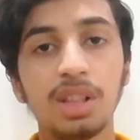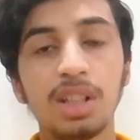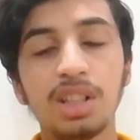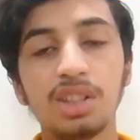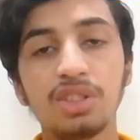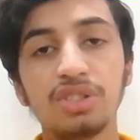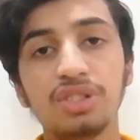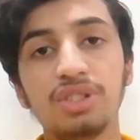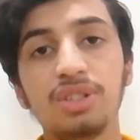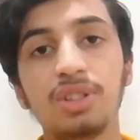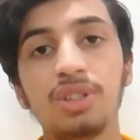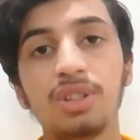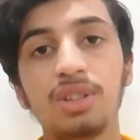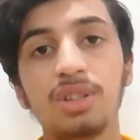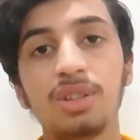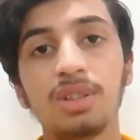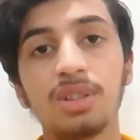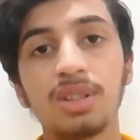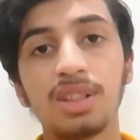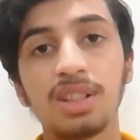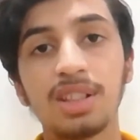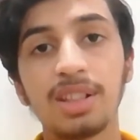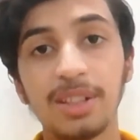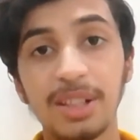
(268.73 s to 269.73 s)

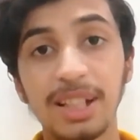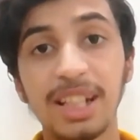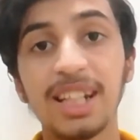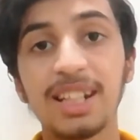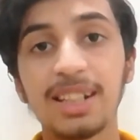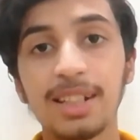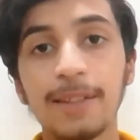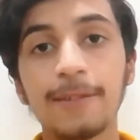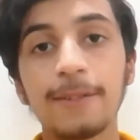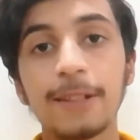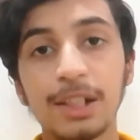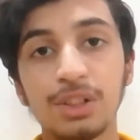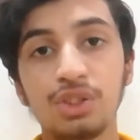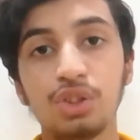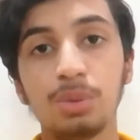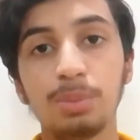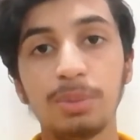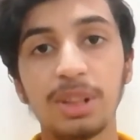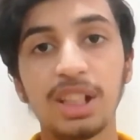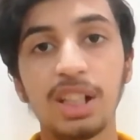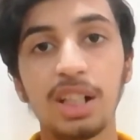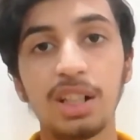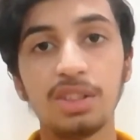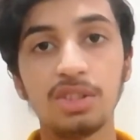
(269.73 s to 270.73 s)
so create a
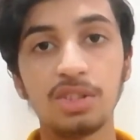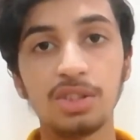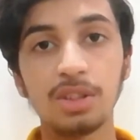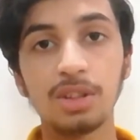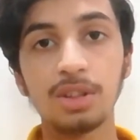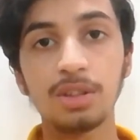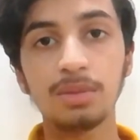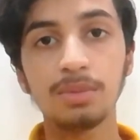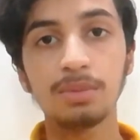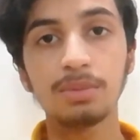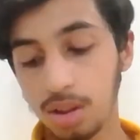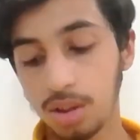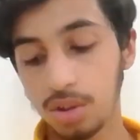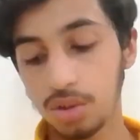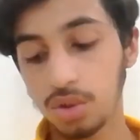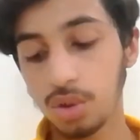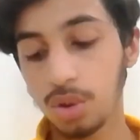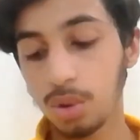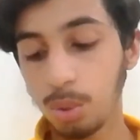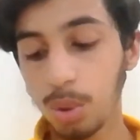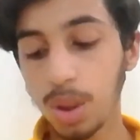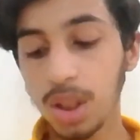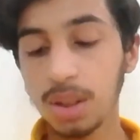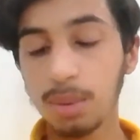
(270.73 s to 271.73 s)
resume also. So
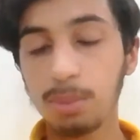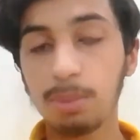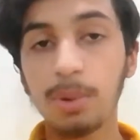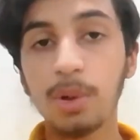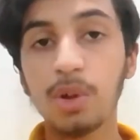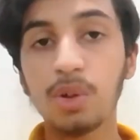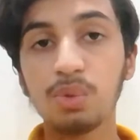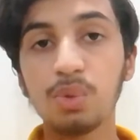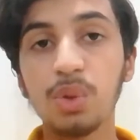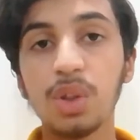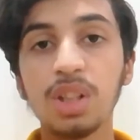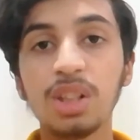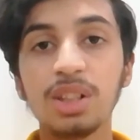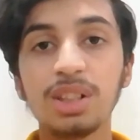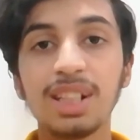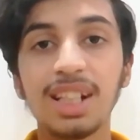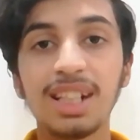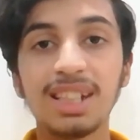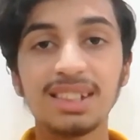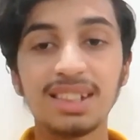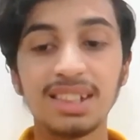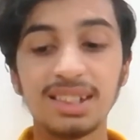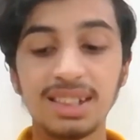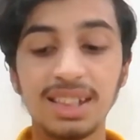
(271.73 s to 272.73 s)
what a portfolio
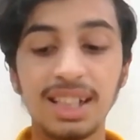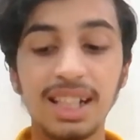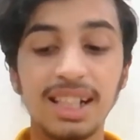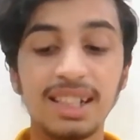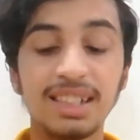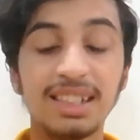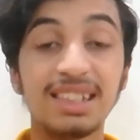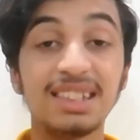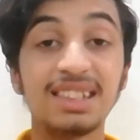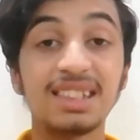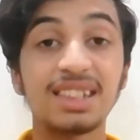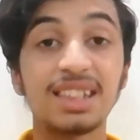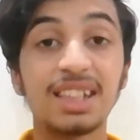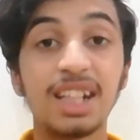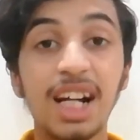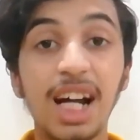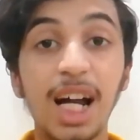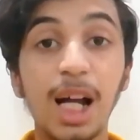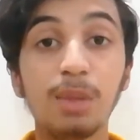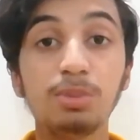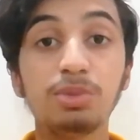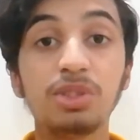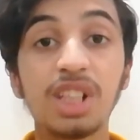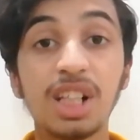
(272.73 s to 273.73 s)
does is that
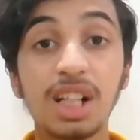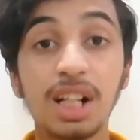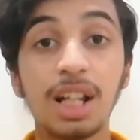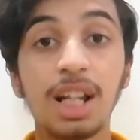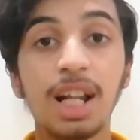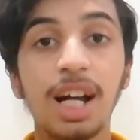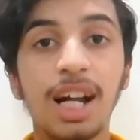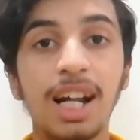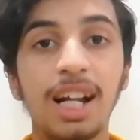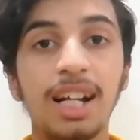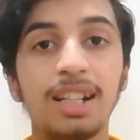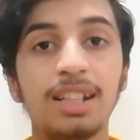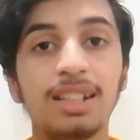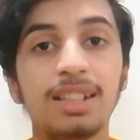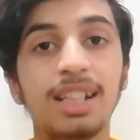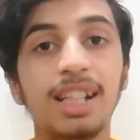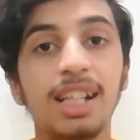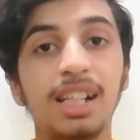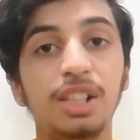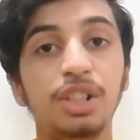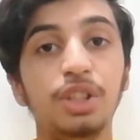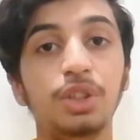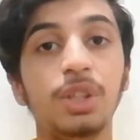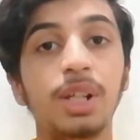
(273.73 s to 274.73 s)
describe the client
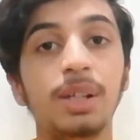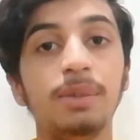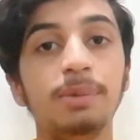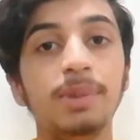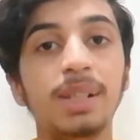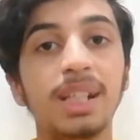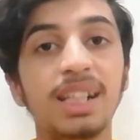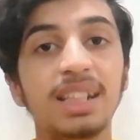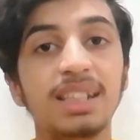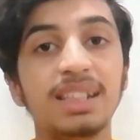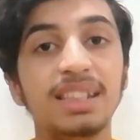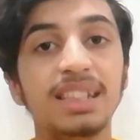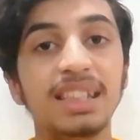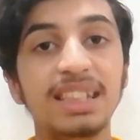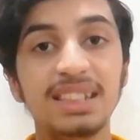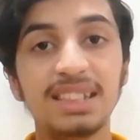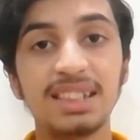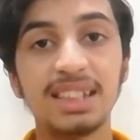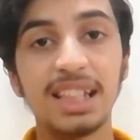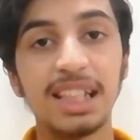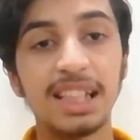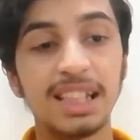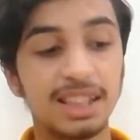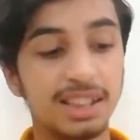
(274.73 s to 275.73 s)
that you have done these
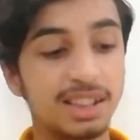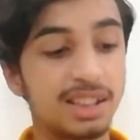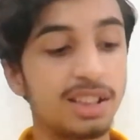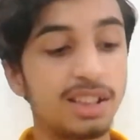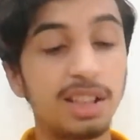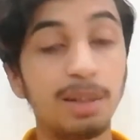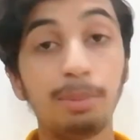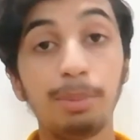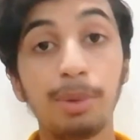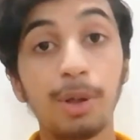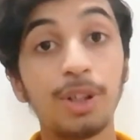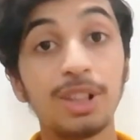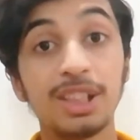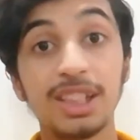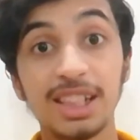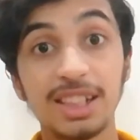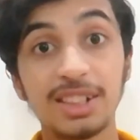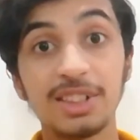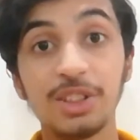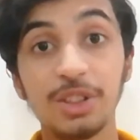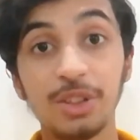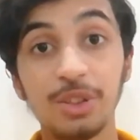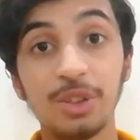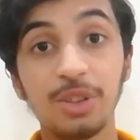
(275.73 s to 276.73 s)
things. The
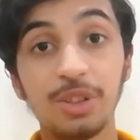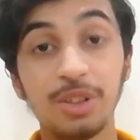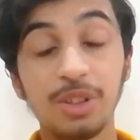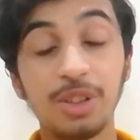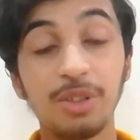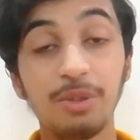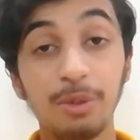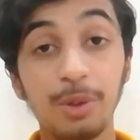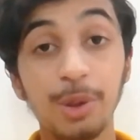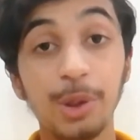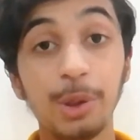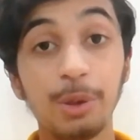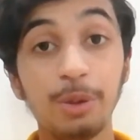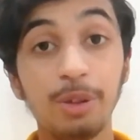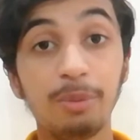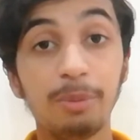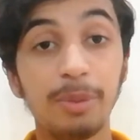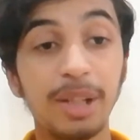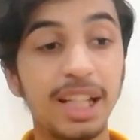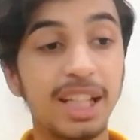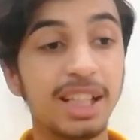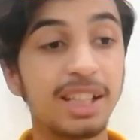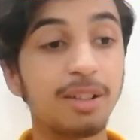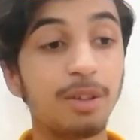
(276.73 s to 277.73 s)
project you will
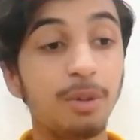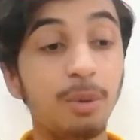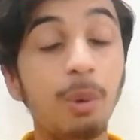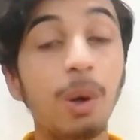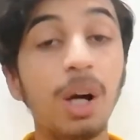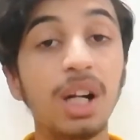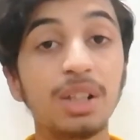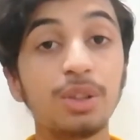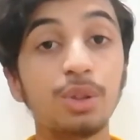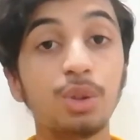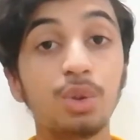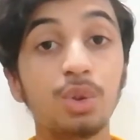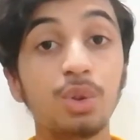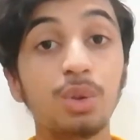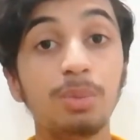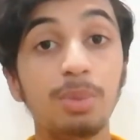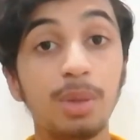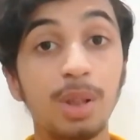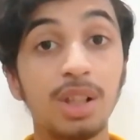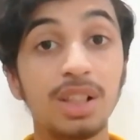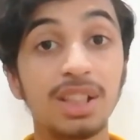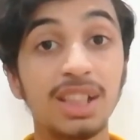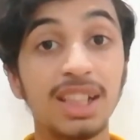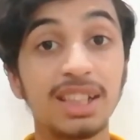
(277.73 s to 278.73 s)
make 1 to 2
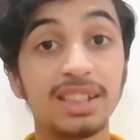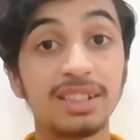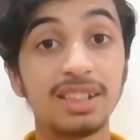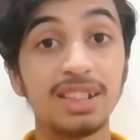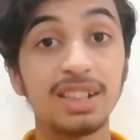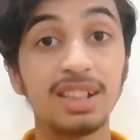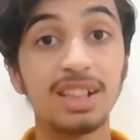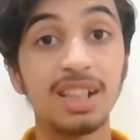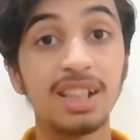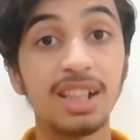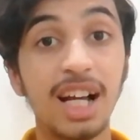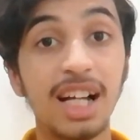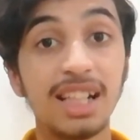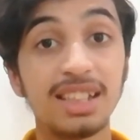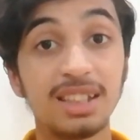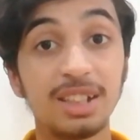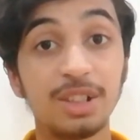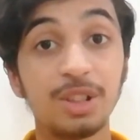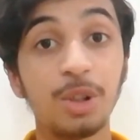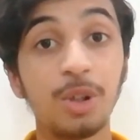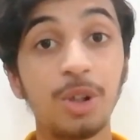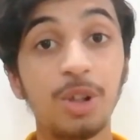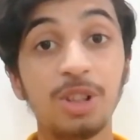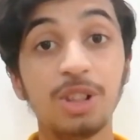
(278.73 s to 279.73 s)
projects, as I
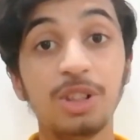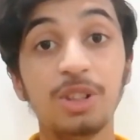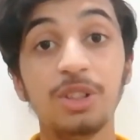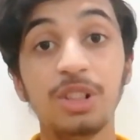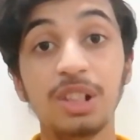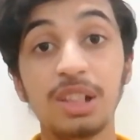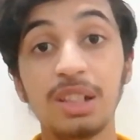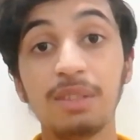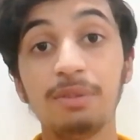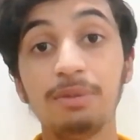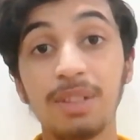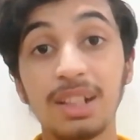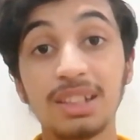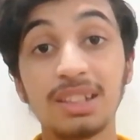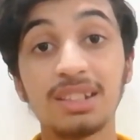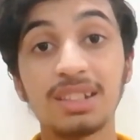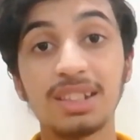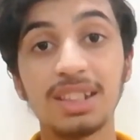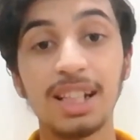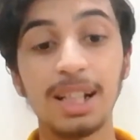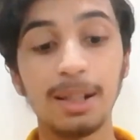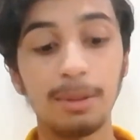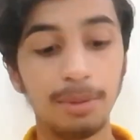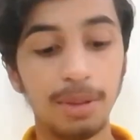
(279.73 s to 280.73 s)
told you in the first
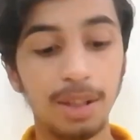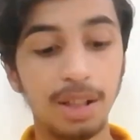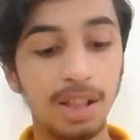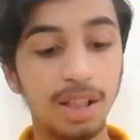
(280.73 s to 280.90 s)
step.